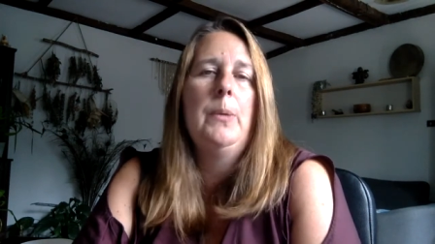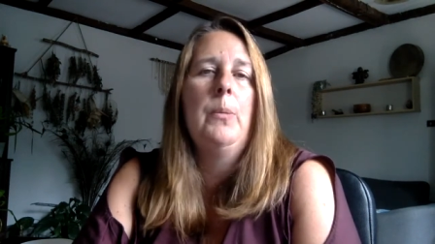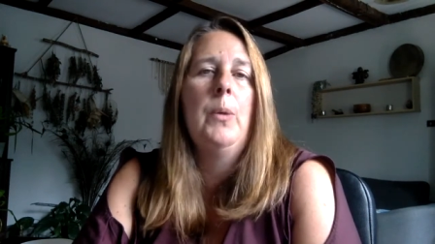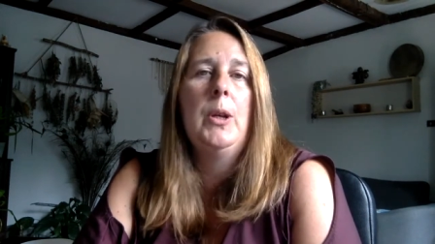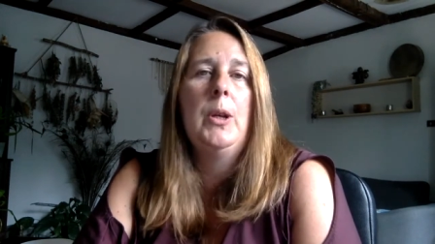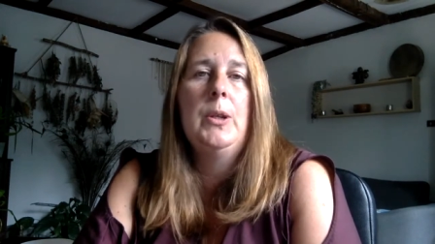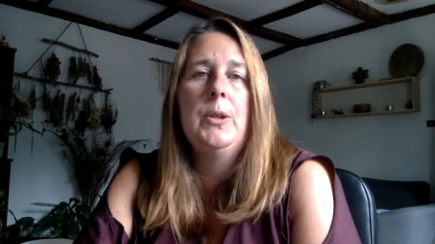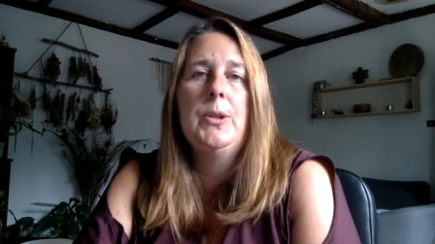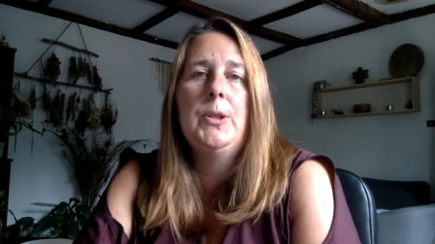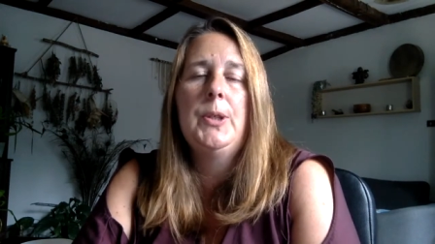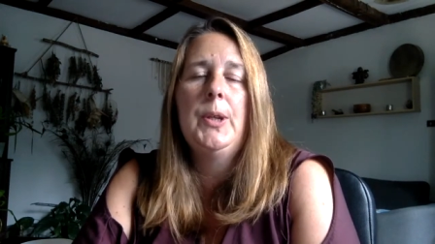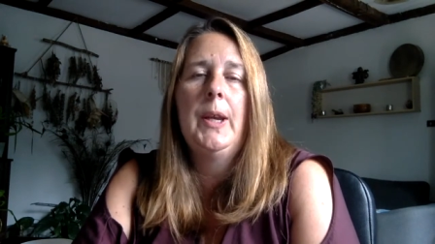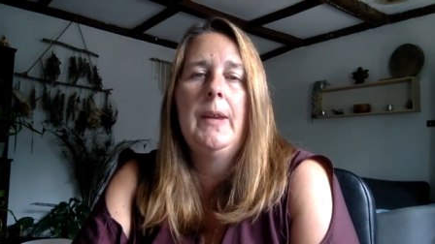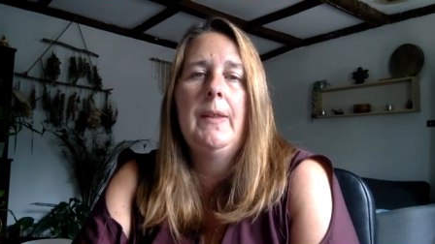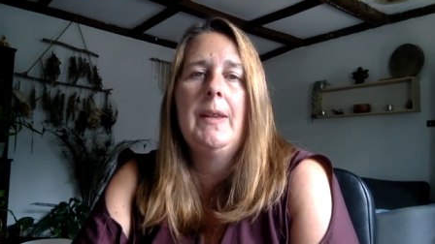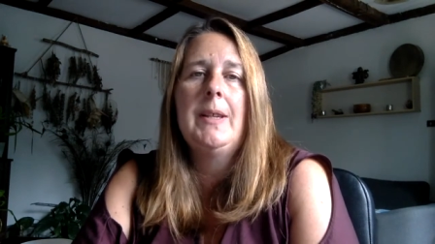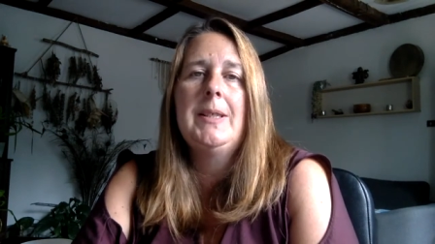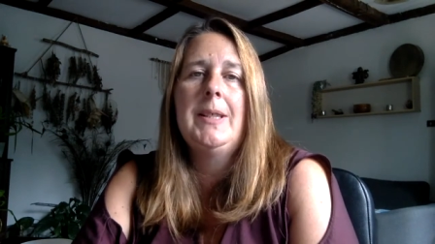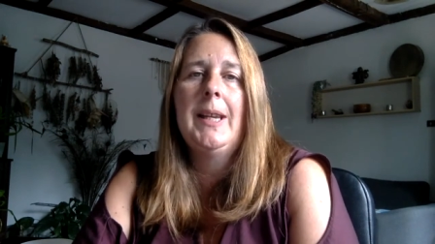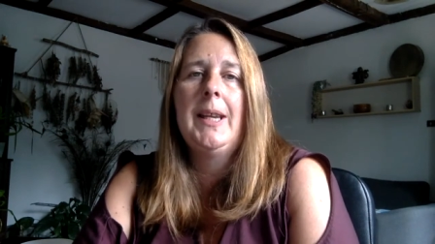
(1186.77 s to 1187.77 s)
While you're doing
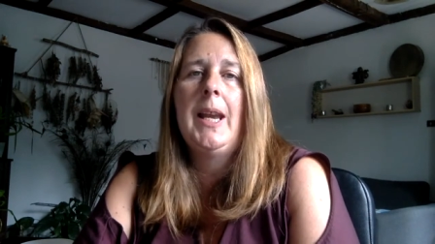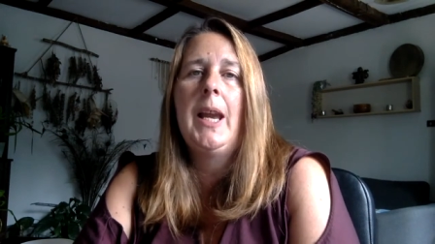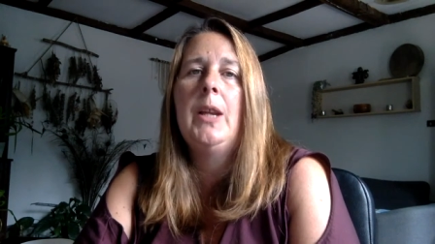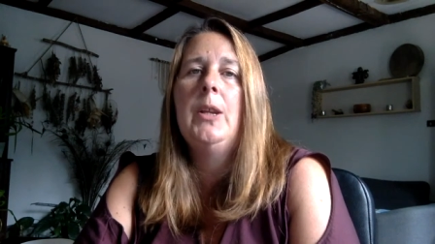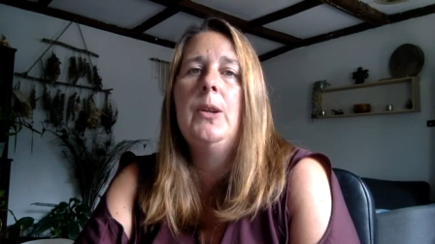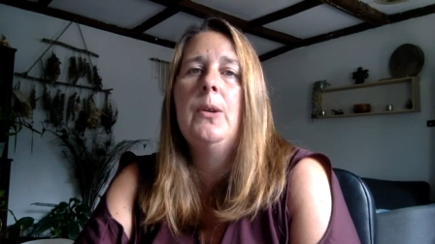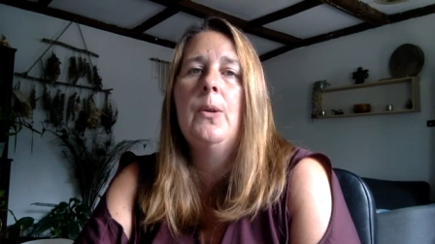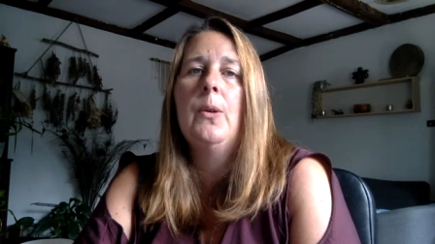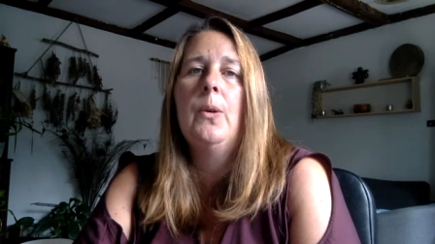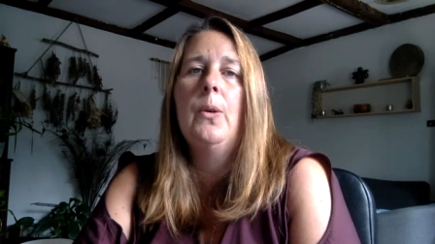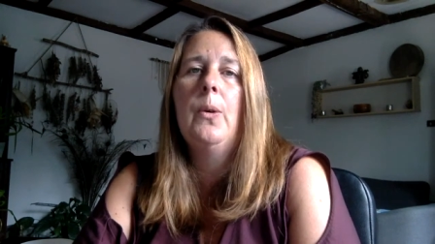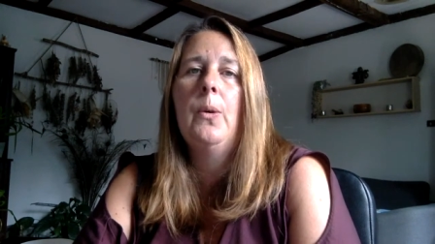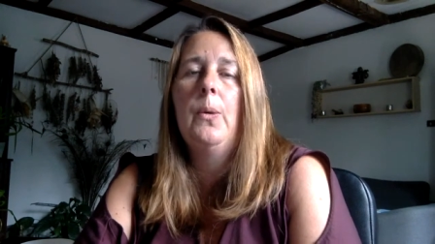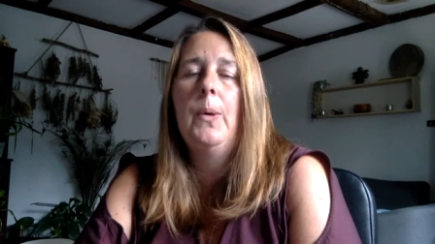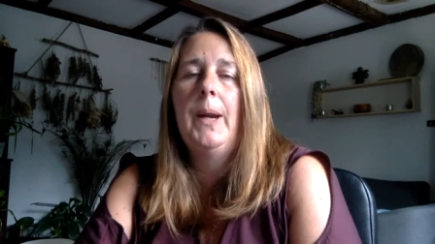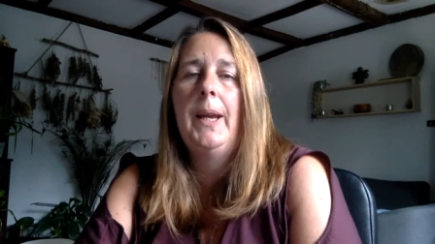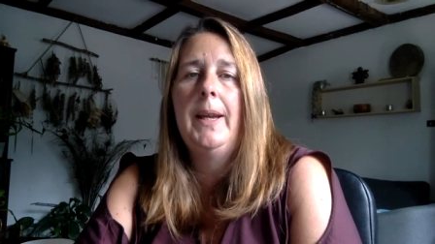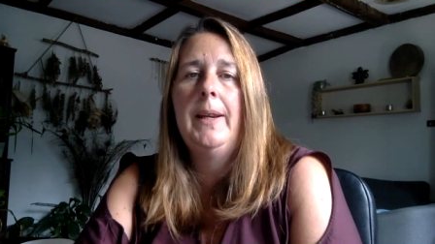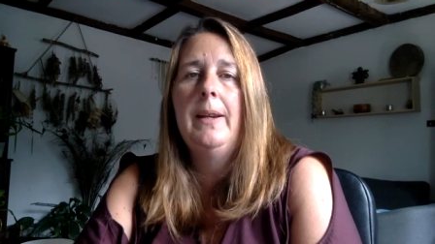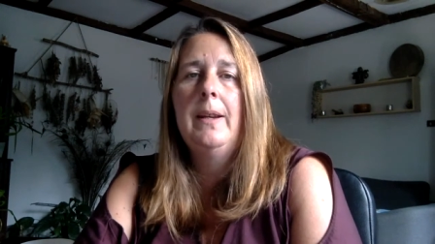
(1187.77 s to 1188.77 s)
this, again, you can call
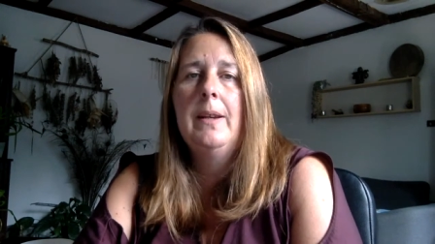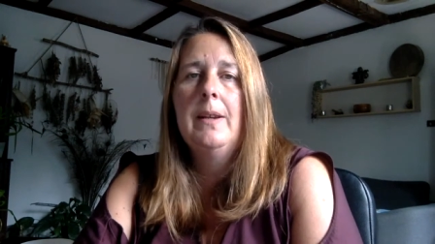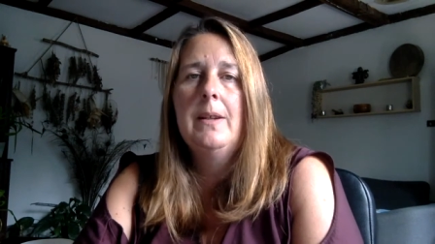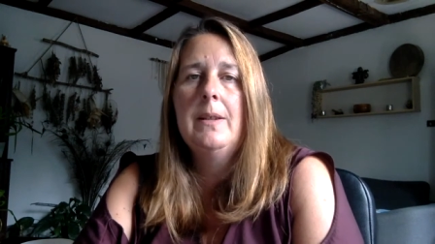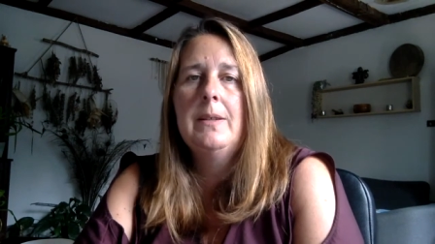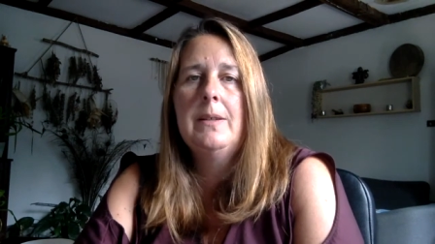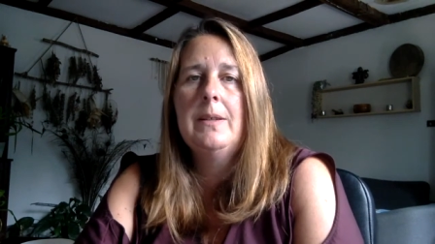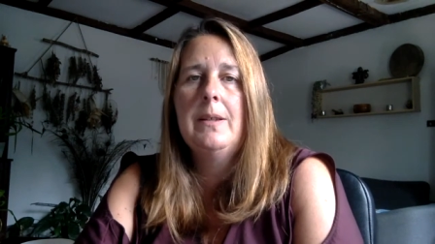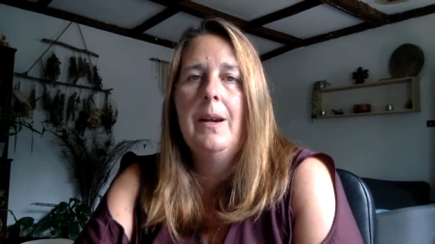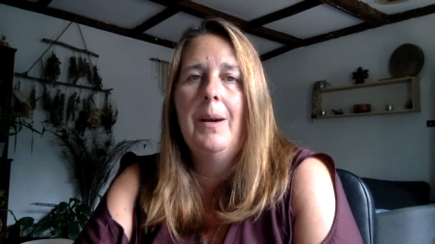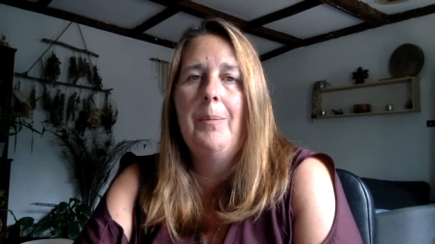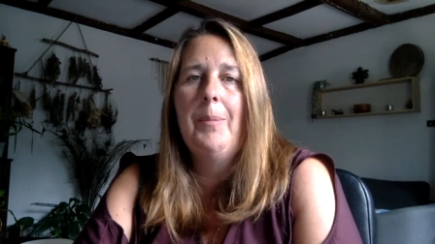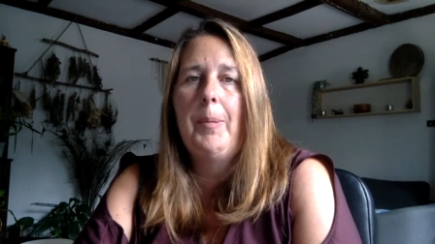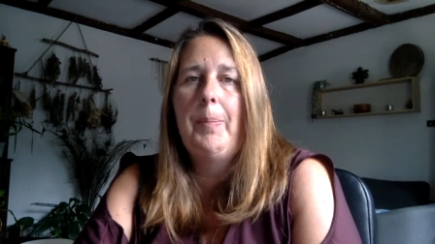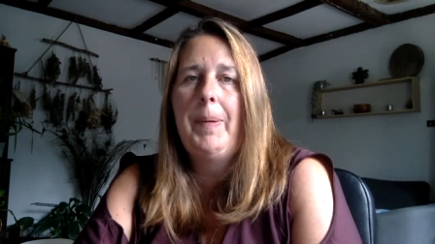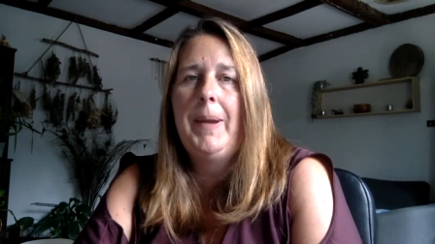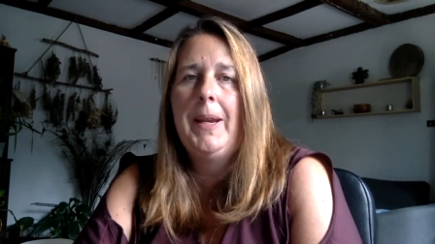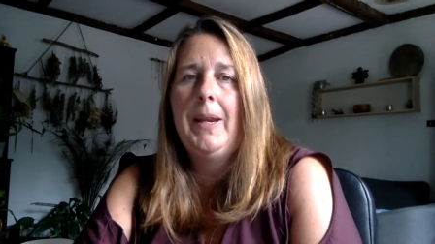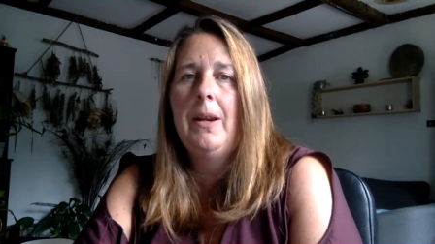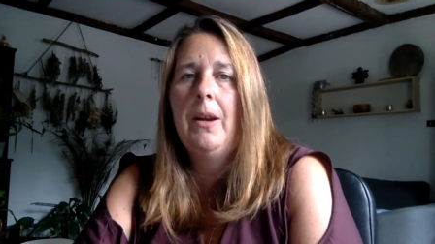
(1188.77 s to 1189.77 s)
in some
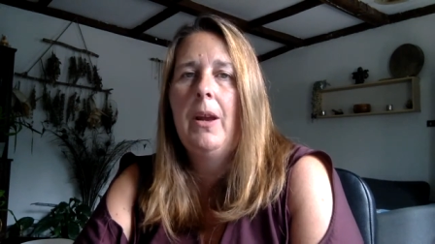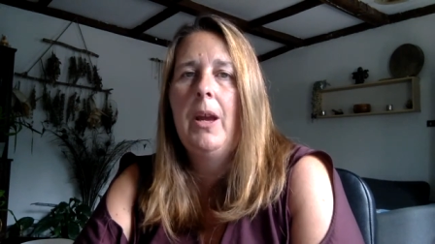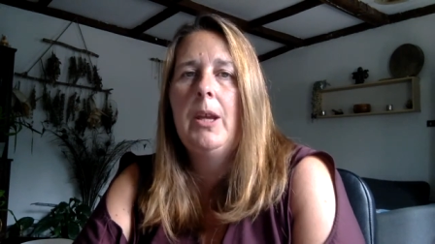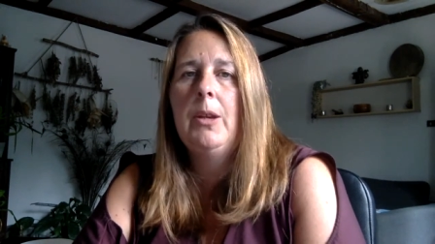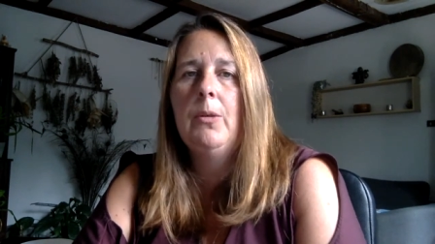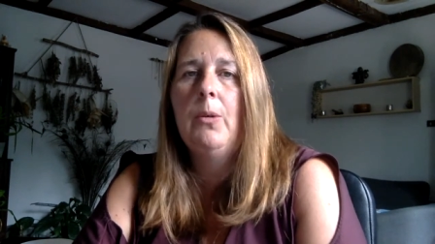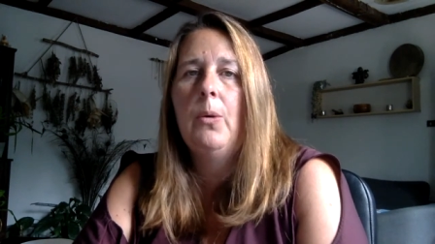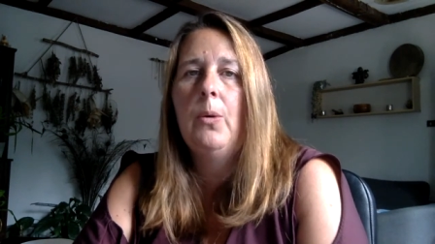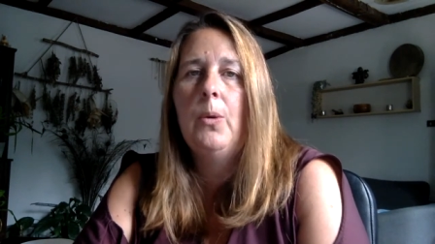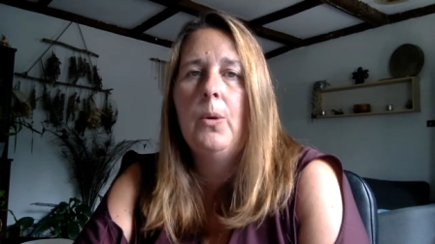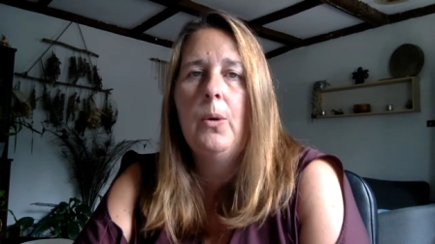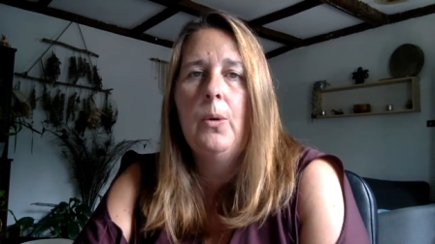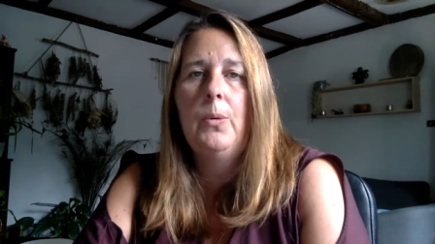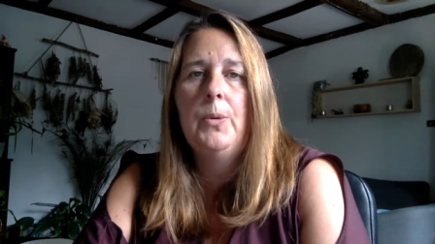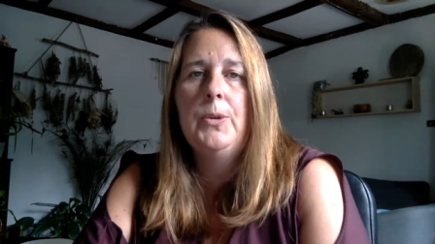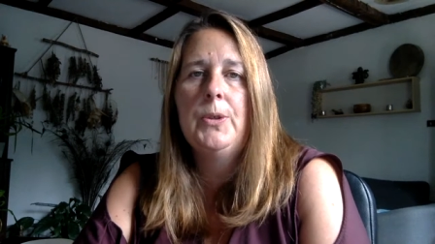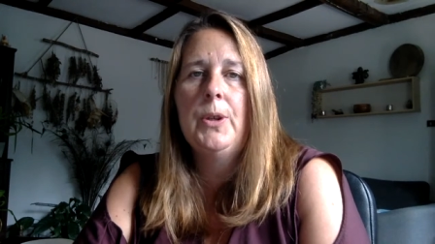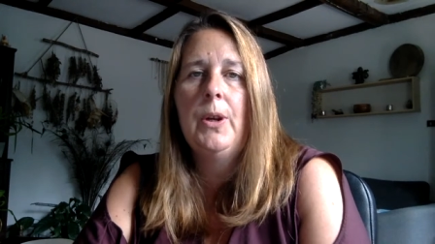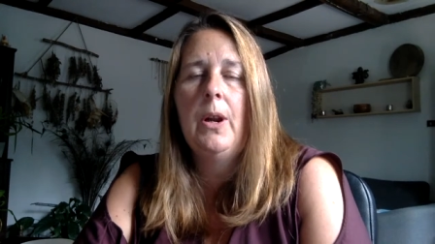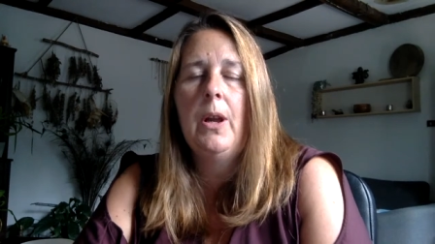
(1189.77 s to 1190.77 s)
pink light or
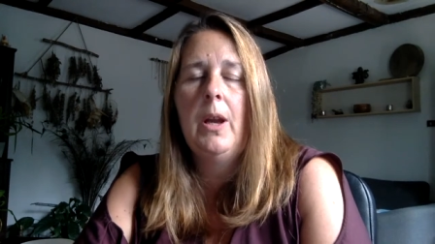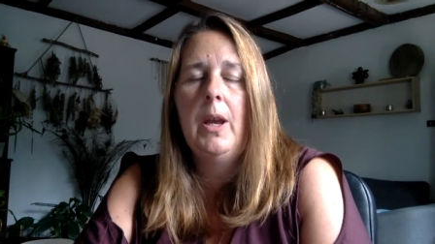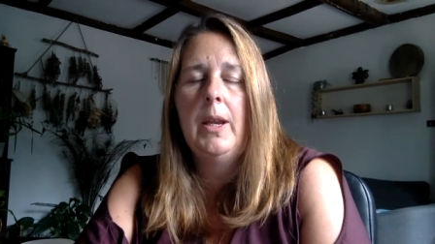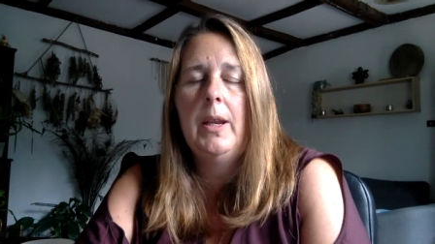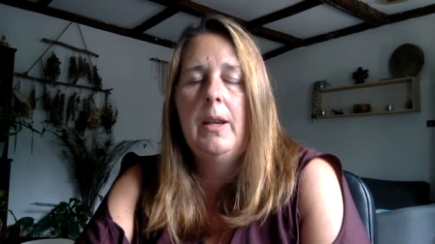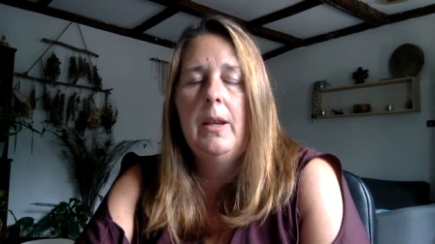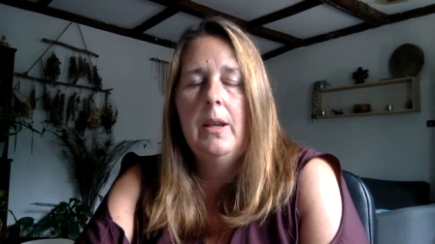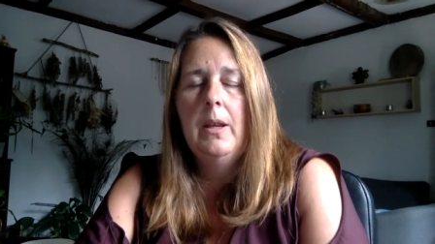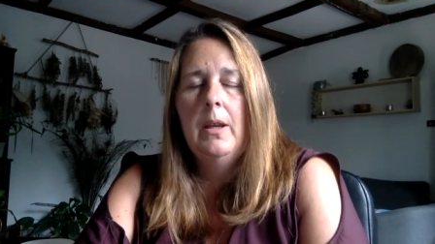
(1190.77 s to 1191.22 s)
golden light